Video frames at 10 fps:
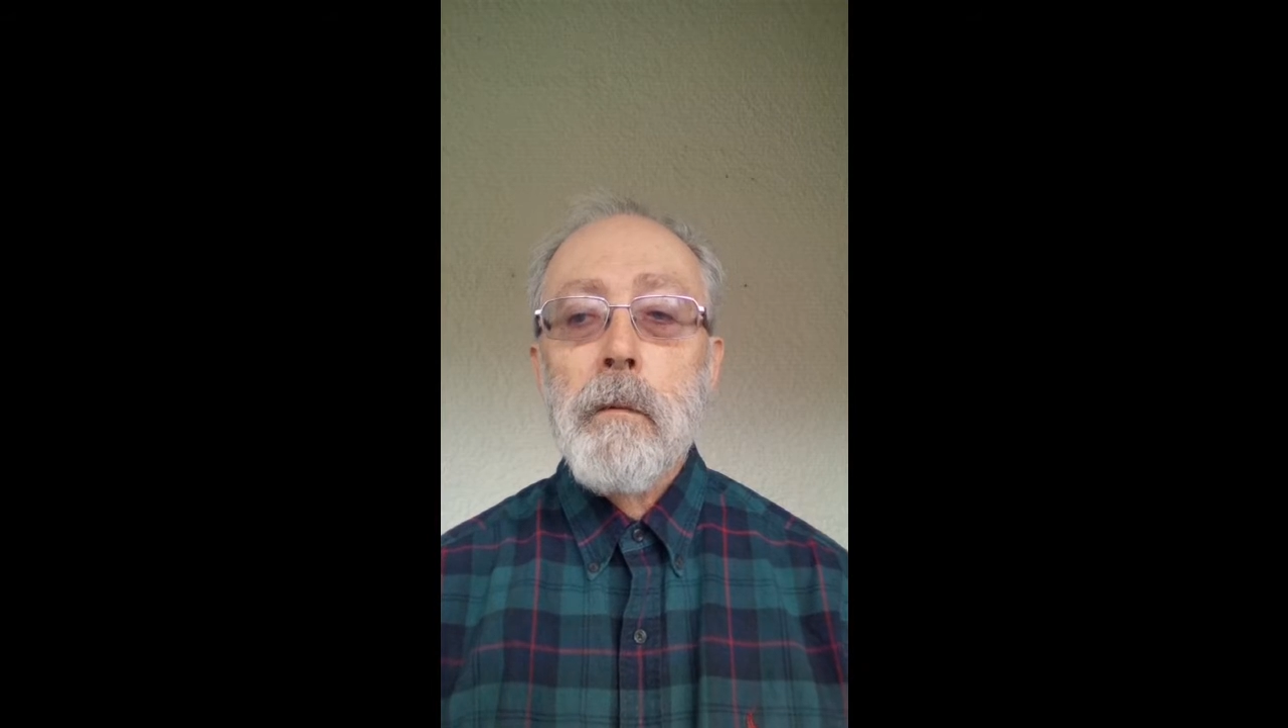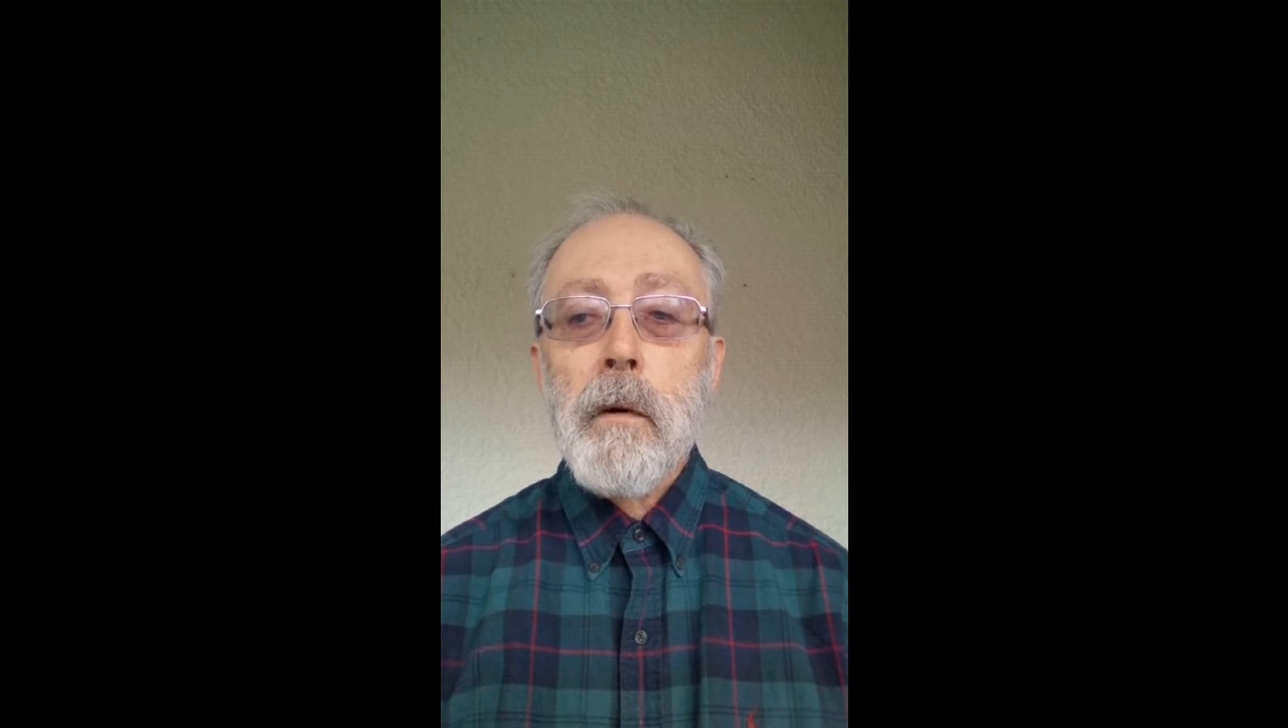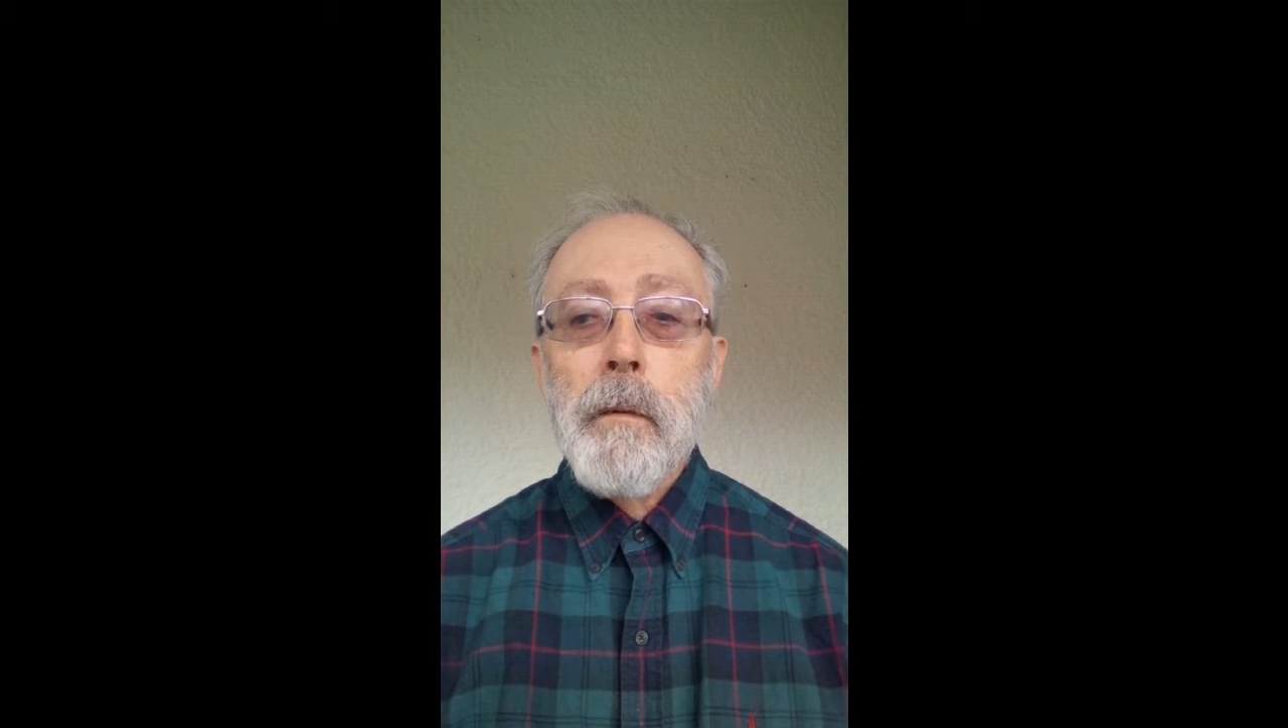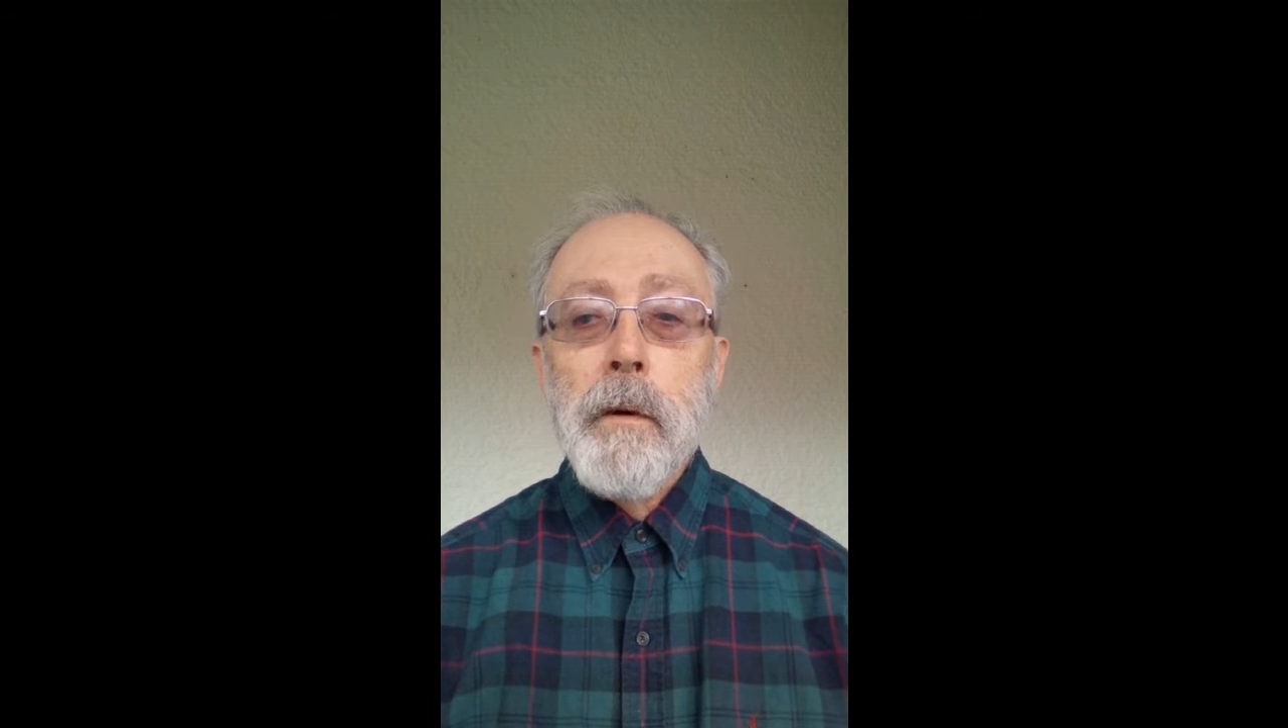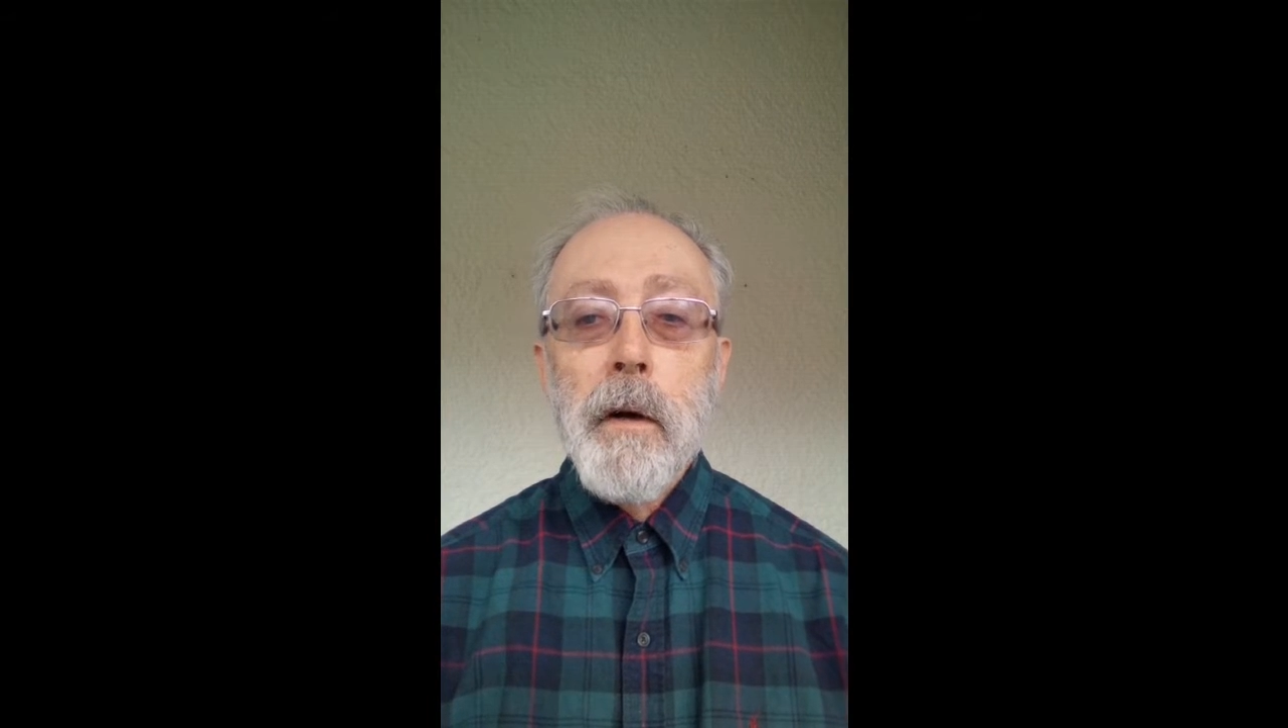what we're